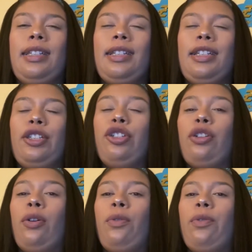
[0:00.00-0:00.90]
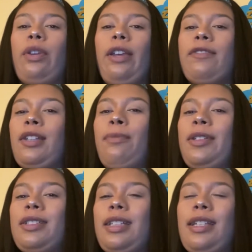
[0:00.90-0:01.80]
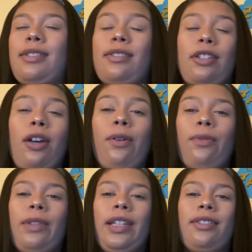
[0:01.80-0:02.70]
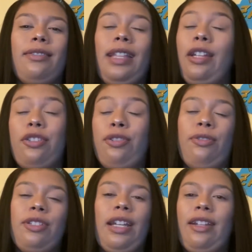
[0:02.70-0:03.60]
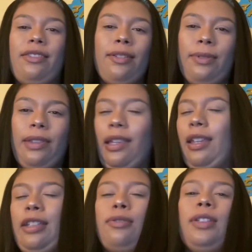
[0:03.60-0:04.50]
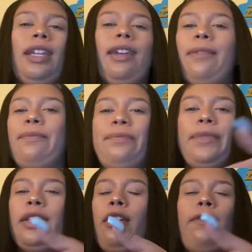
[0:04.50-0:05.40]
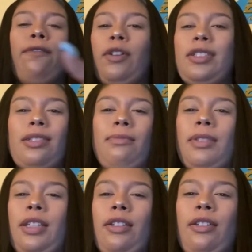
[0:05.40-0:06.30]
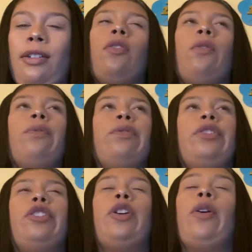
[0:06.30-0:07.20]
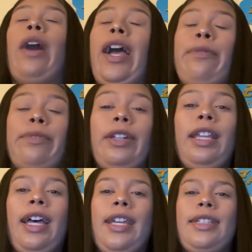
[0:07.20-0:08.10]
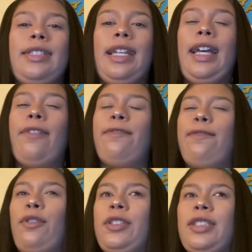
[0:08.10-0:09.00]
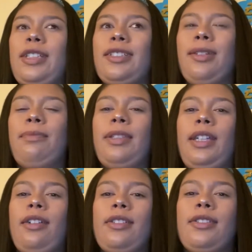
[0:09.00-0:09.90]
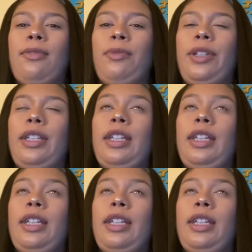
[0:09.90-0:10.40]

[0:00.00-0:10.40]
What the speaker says: if someone says no, like, that, you just got to deal with it. Like, you can't force something, So, I realized that forcing something on someone